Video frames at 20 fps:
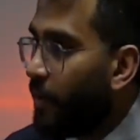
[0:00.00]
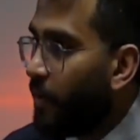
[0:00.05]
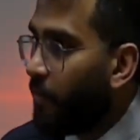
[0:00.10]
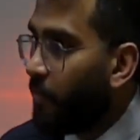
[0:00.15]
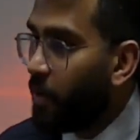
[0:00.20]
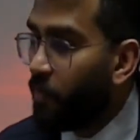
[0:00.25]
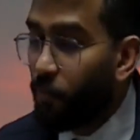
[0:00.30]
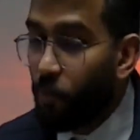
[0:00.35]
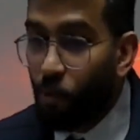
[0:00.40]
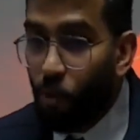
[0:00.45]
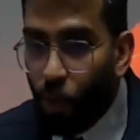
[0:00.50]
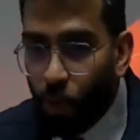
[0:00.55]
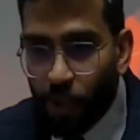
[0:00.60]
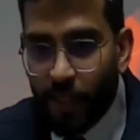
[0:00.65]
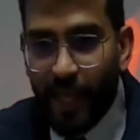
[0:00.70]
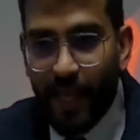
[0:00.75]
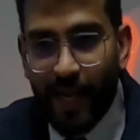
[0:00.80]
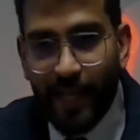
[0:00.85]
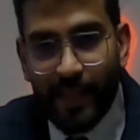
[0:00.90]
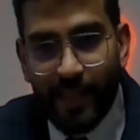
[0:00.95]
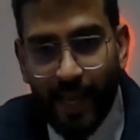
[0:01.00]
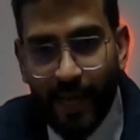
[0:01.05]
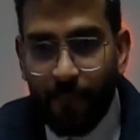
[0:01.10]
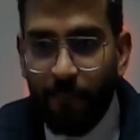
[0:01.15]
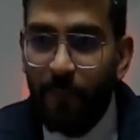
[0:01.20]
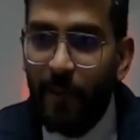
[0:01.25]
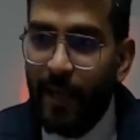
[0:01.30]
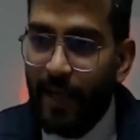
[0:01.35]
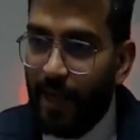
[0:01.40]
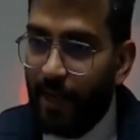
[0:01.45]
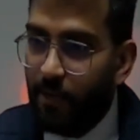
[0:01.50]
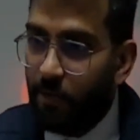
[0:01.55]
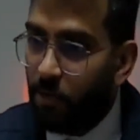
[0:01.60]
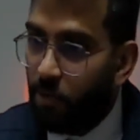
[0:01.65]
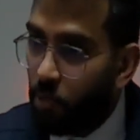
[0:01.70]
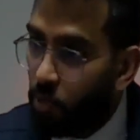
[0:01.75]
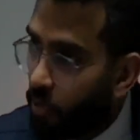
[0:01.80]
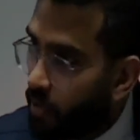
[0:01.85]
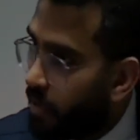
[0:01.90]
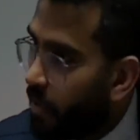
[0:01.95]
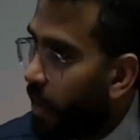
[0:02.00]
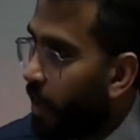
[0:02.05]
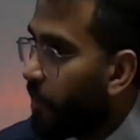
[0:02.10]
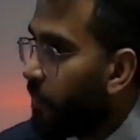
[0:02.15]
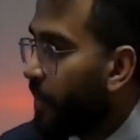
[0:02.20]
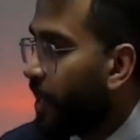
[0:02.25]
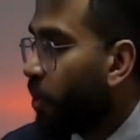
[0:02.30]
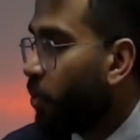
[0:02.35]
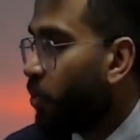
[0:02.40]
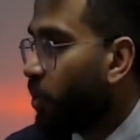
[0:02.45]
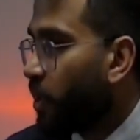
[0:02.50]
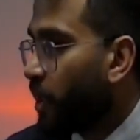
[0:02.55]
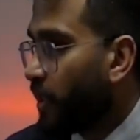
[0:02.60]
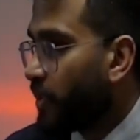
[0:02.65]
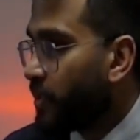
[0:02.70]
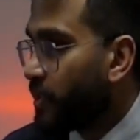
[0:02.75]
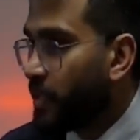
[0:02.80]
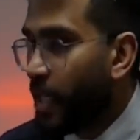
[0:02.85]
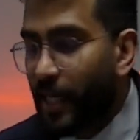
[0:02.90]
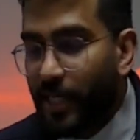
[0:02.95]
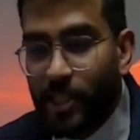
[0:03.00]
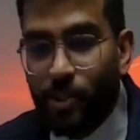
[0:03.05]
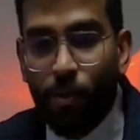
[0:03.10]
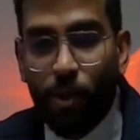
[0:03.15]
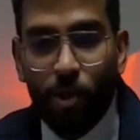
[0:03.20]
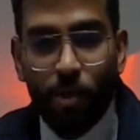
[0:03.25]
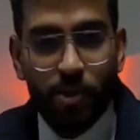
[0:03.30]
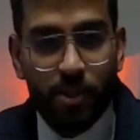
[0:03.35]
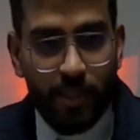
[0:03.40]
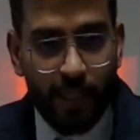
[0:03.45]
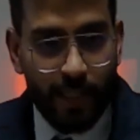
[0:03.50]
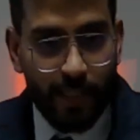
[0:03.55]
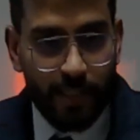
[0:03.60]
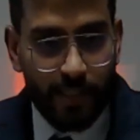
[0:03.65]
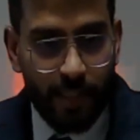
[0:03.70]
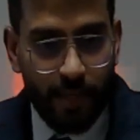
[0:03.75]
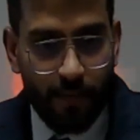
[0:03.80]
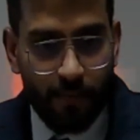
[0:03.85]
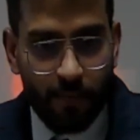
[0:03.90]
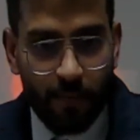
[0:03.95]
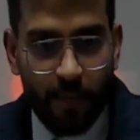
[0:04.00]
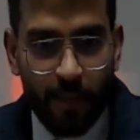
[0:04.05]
But if you go there and then play and make good runs, that is what Australians love.